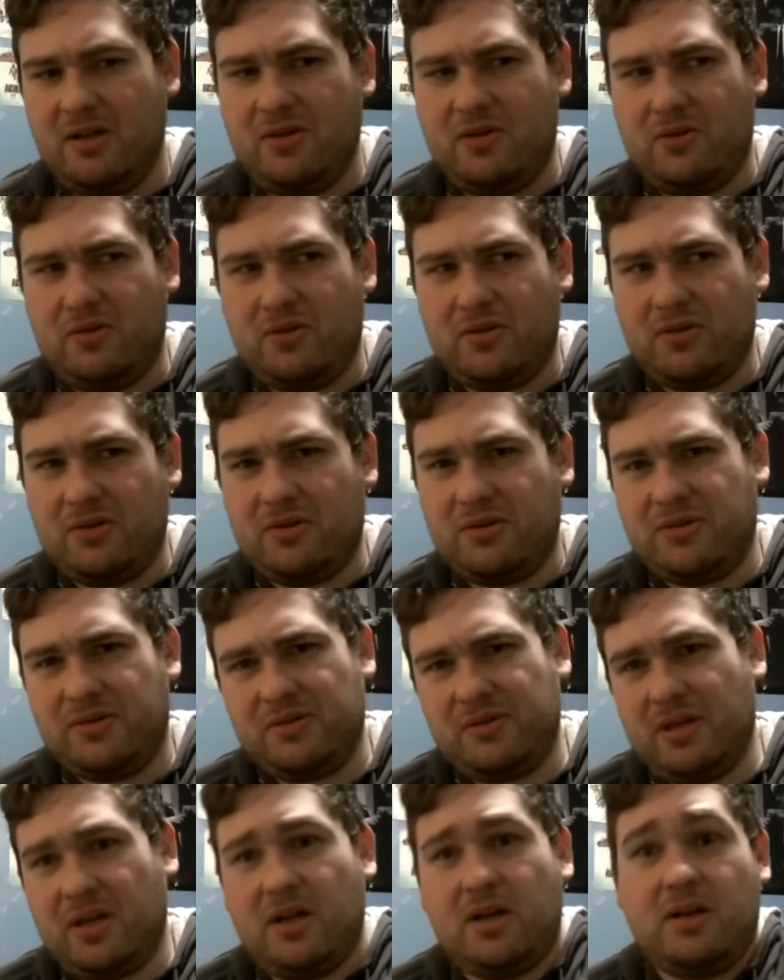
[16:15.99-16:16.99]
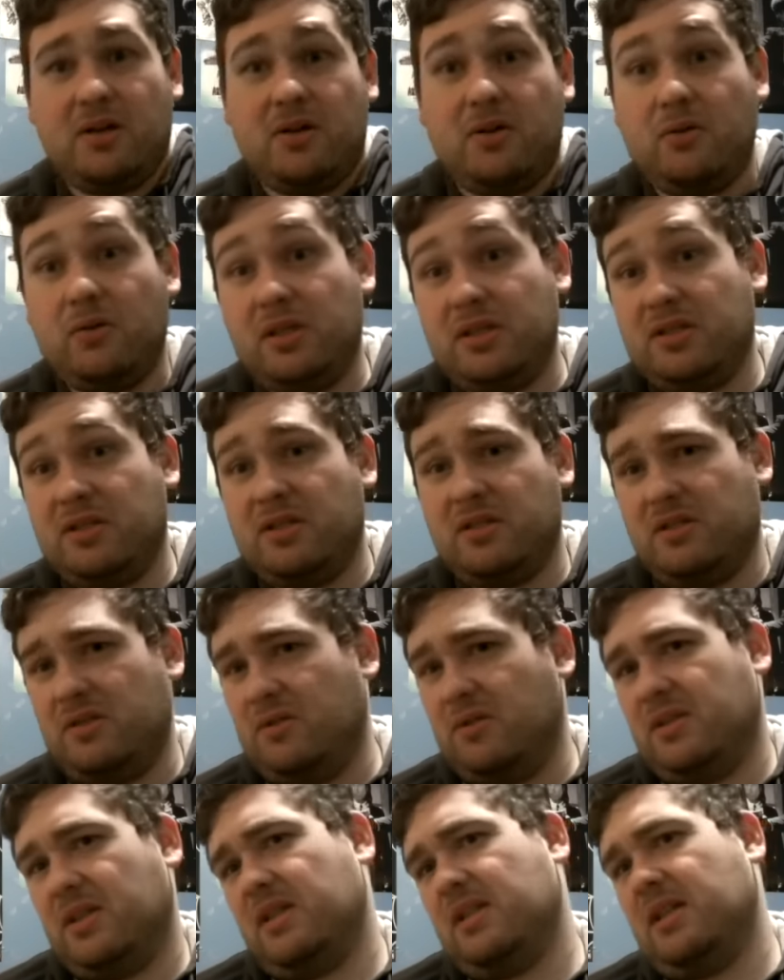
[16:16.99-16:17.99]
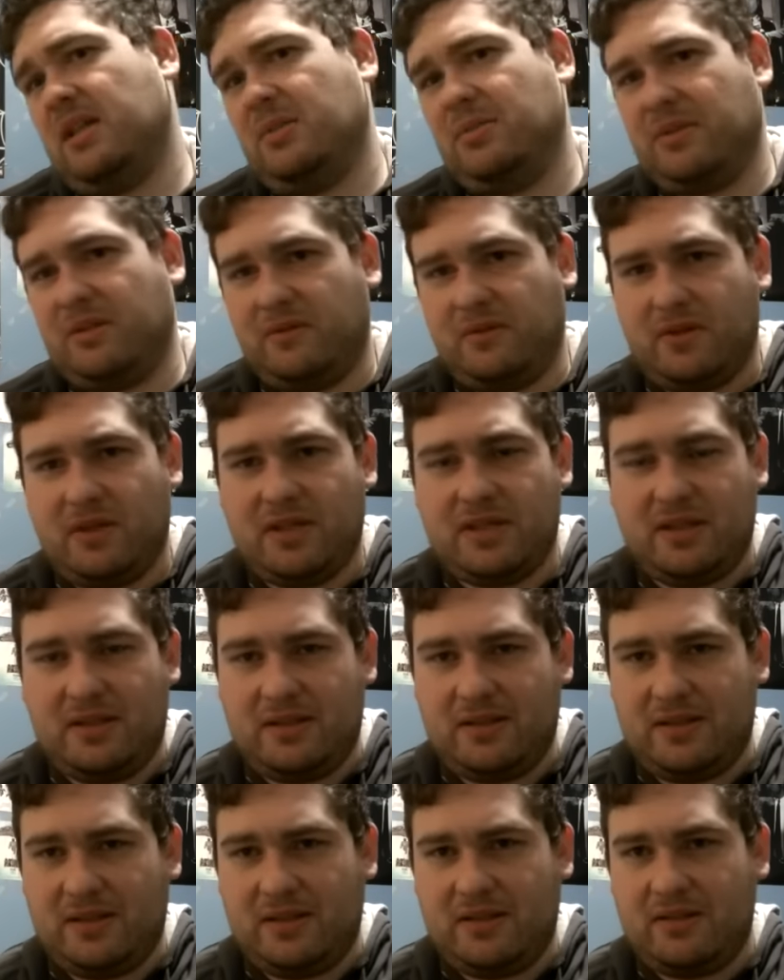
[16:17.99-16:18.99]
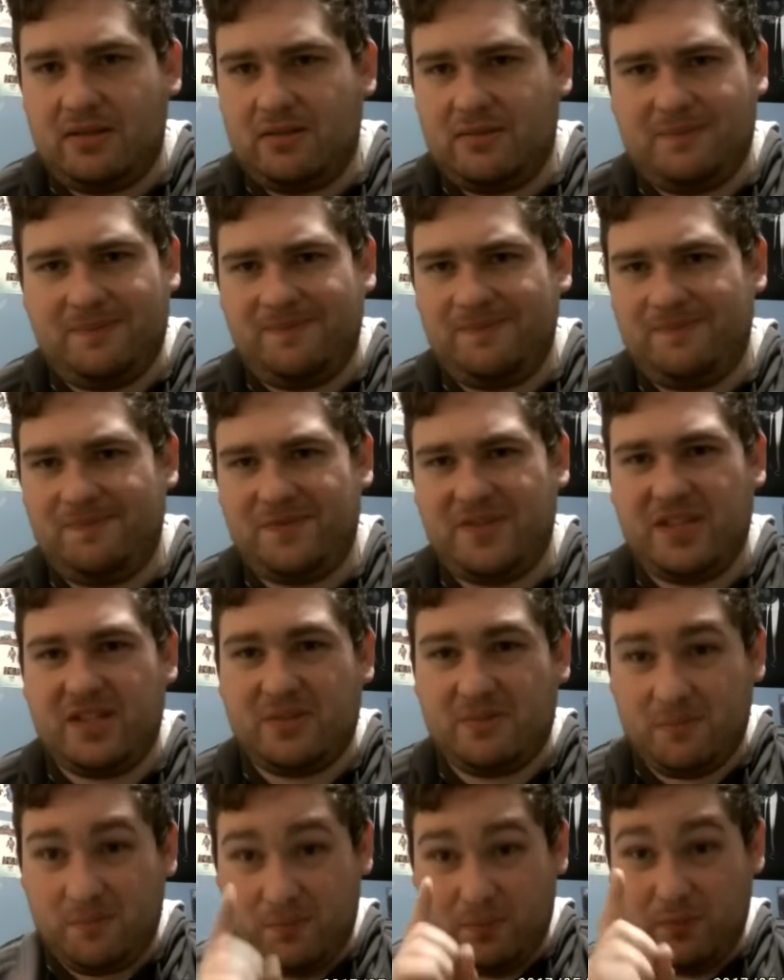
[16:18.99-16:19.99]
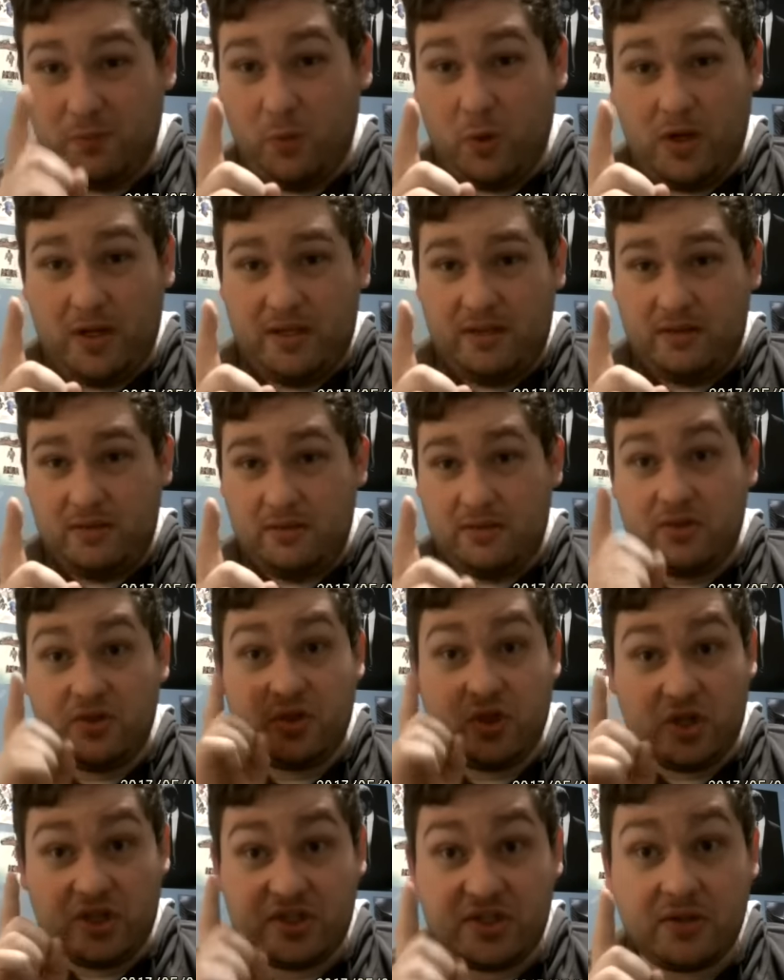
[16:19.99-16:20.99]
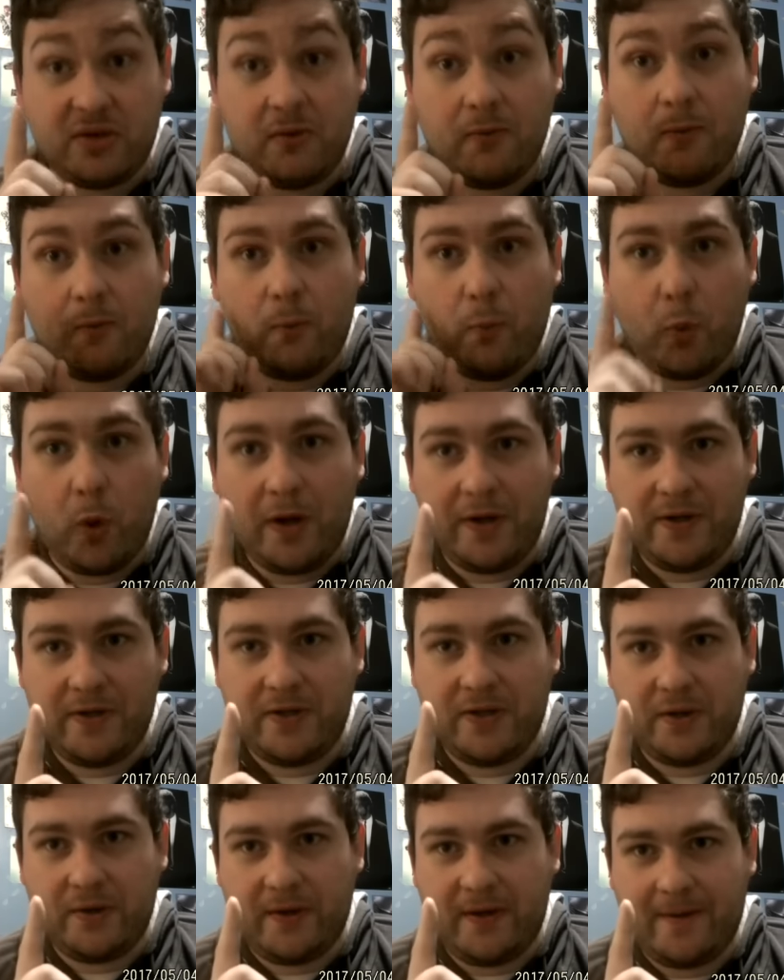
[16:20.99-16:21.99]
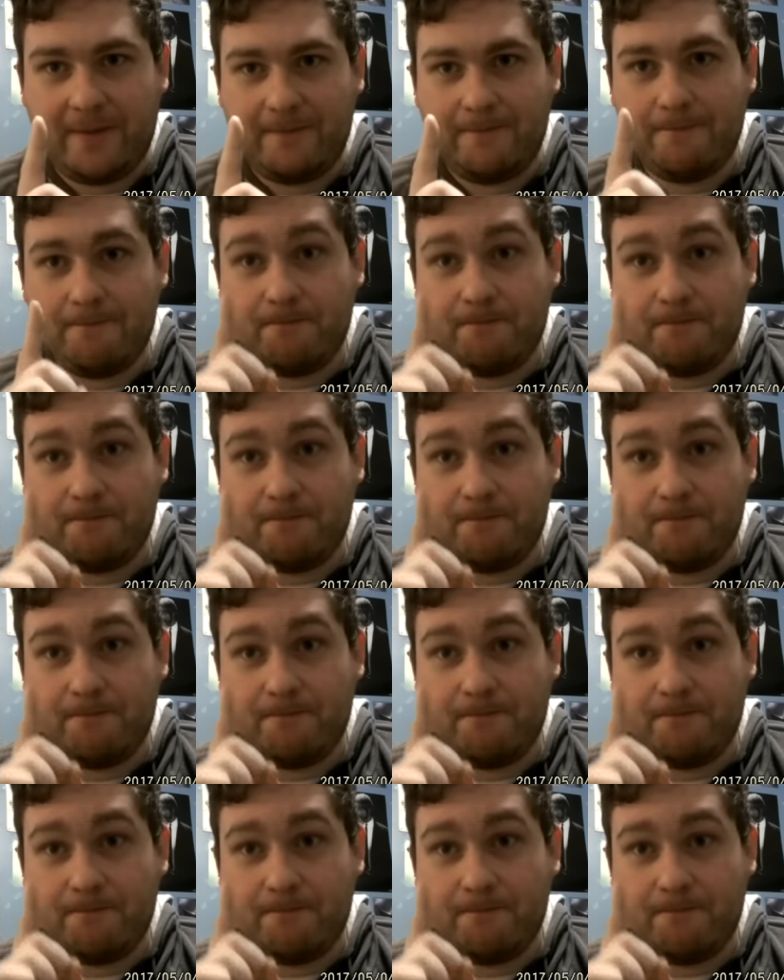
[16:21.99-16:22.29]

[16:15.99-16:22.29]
Or oh, let's just do a Sentai episode for X and just one, just one toy